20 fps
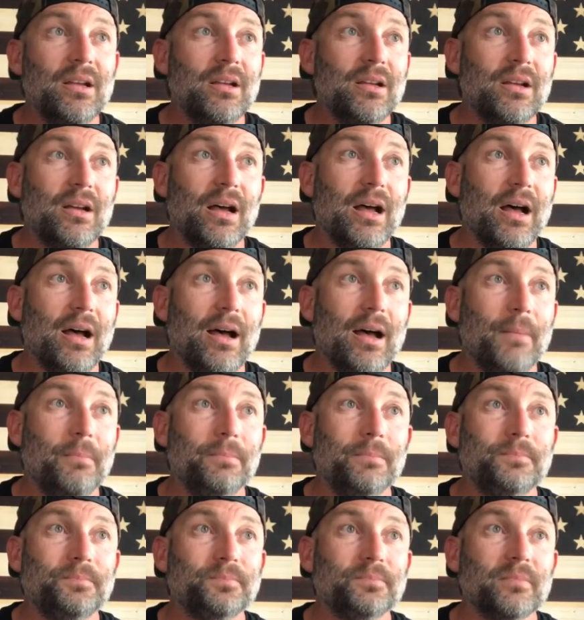
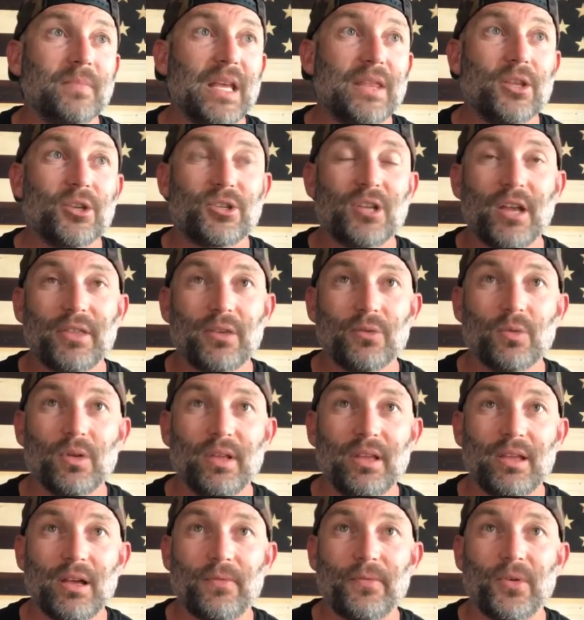And there's nothing
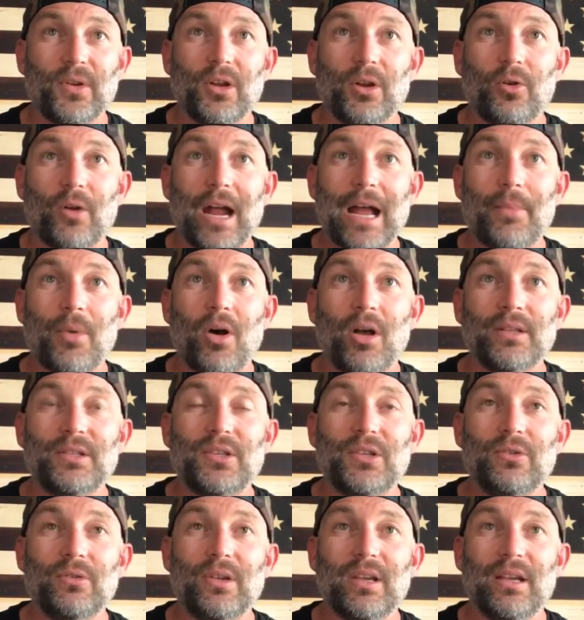really there for you to grab
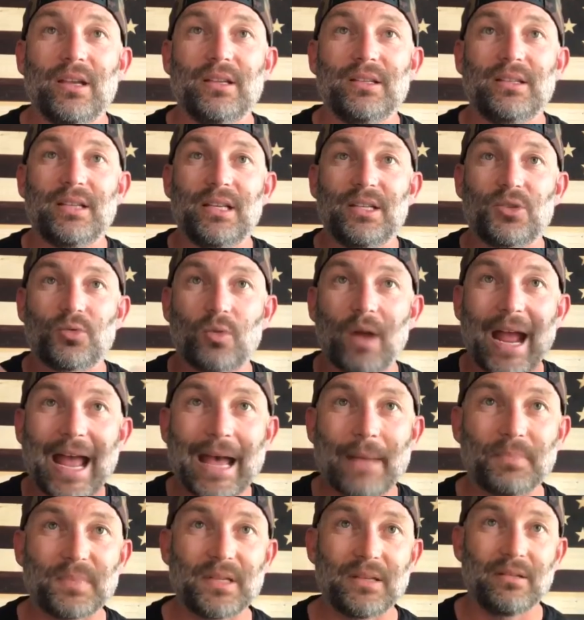onto because it's
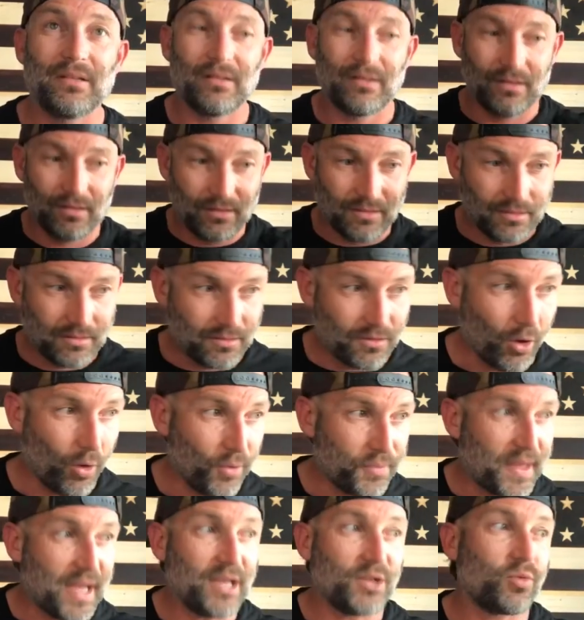wrapped. The
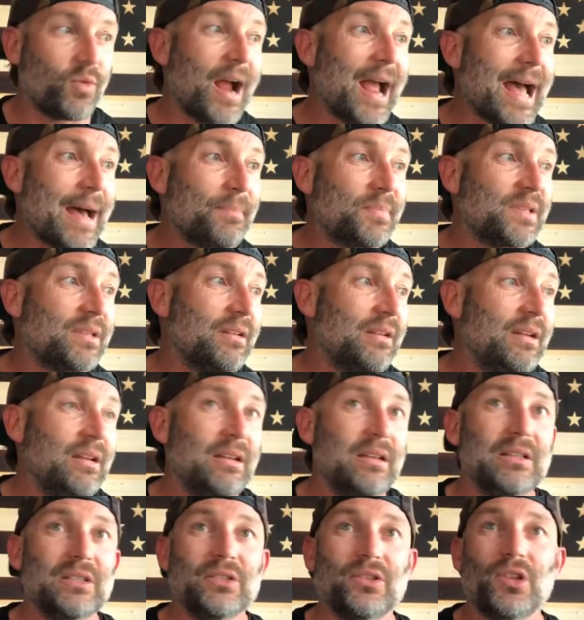whole thing's wrapped.
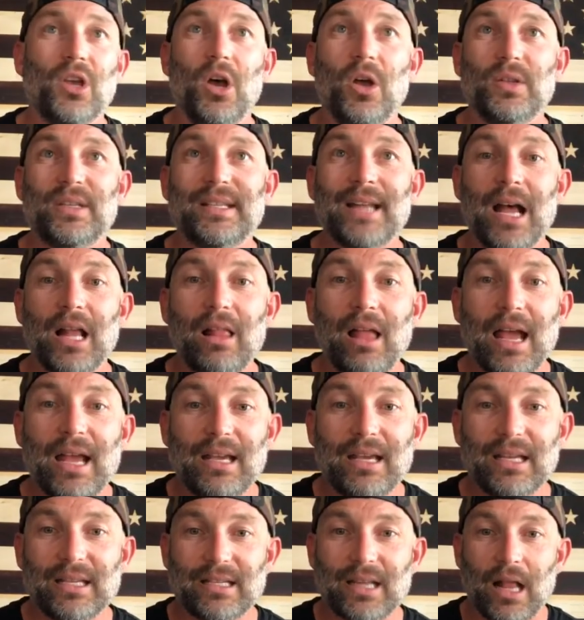So it's not
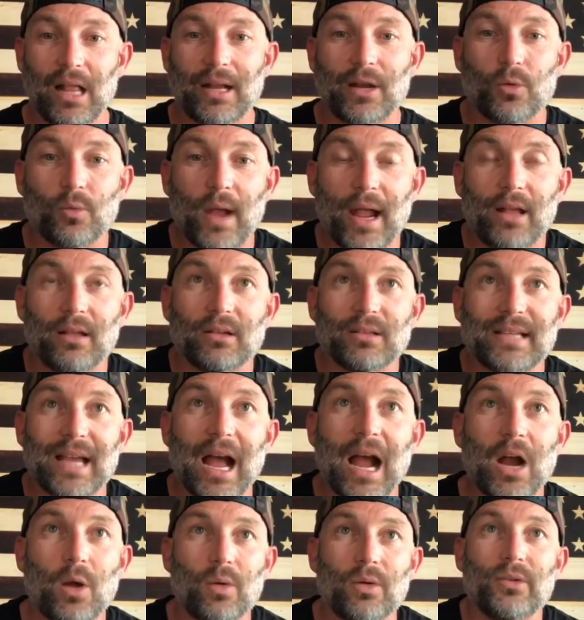like a regular
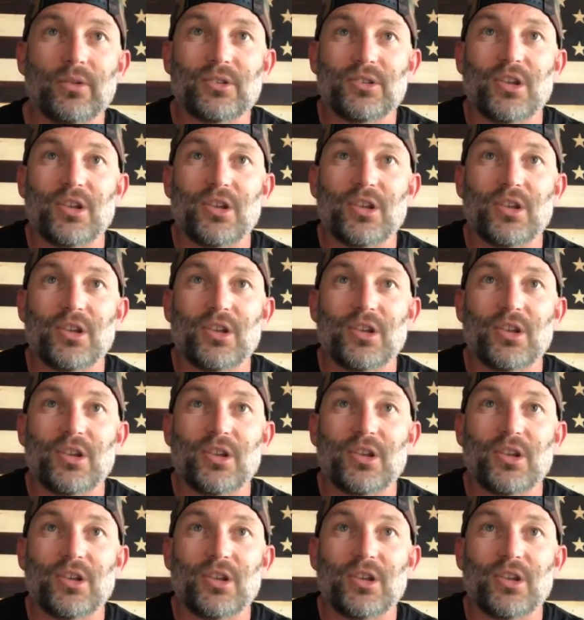tire where there's